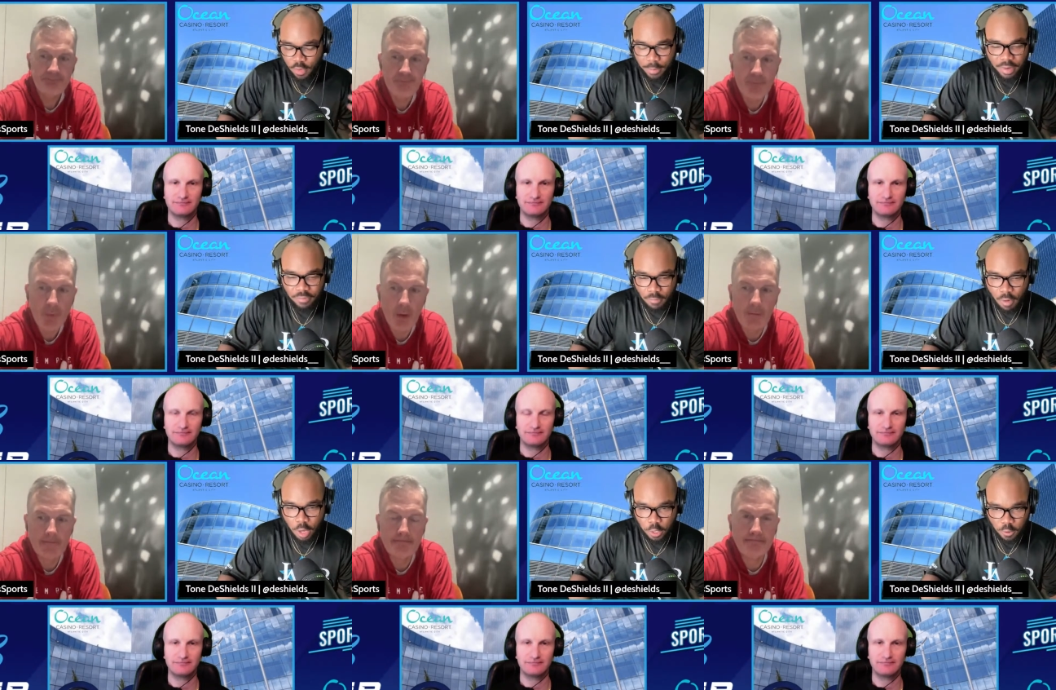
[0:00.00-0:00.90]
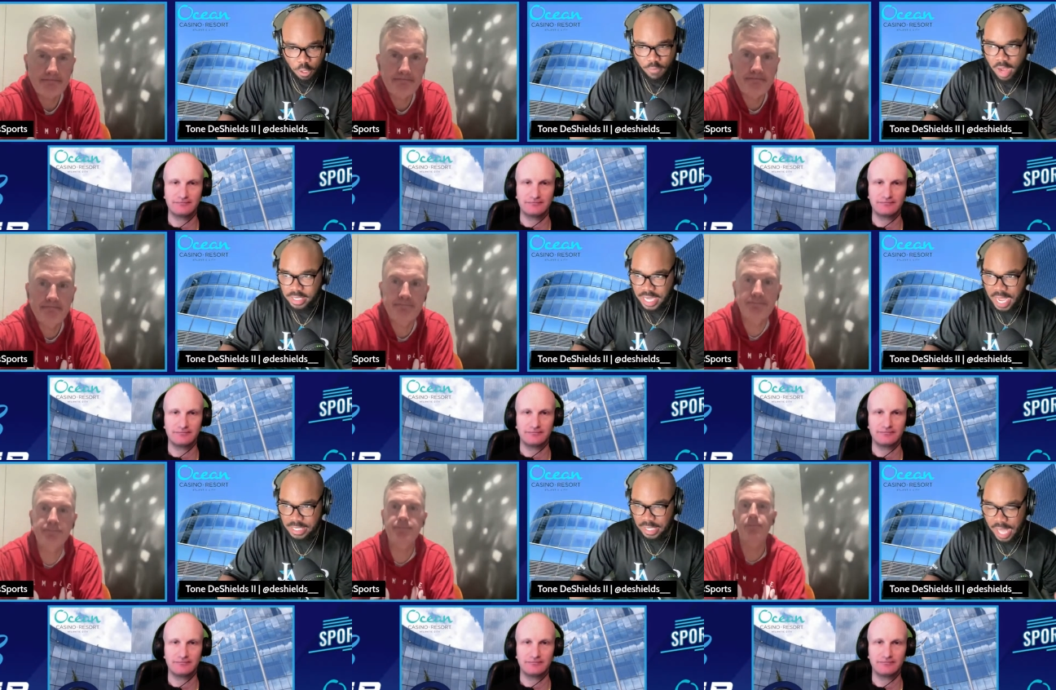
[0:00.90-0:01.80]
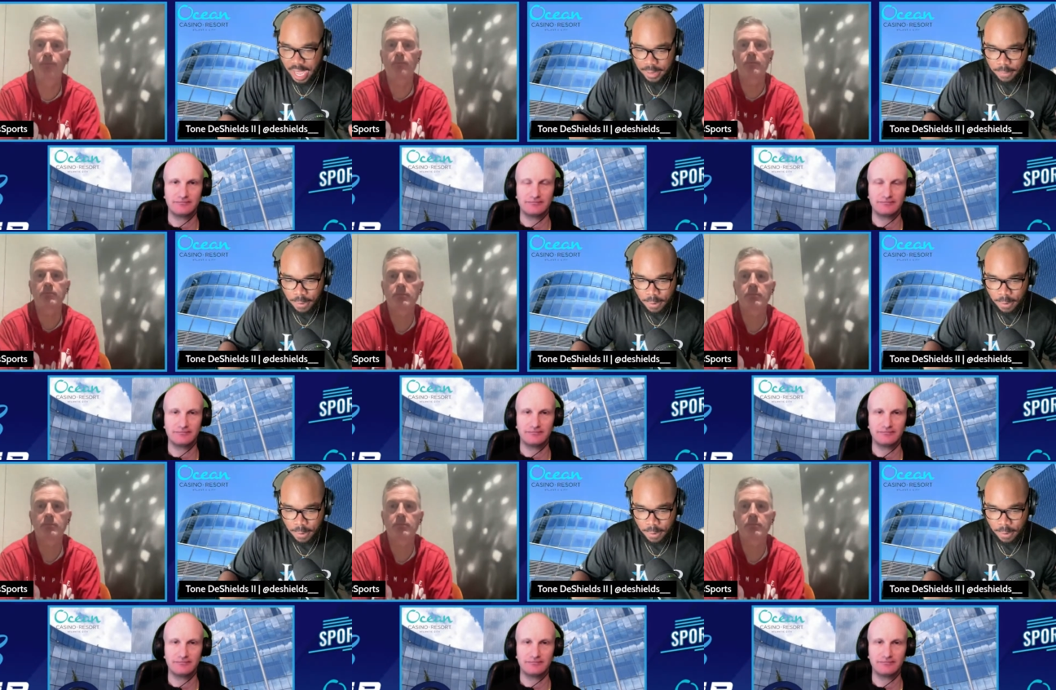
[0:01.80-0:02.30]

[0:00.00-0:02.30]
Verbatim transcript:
Speaker 1: correct me if I'm wrong, you're around these guys a lot.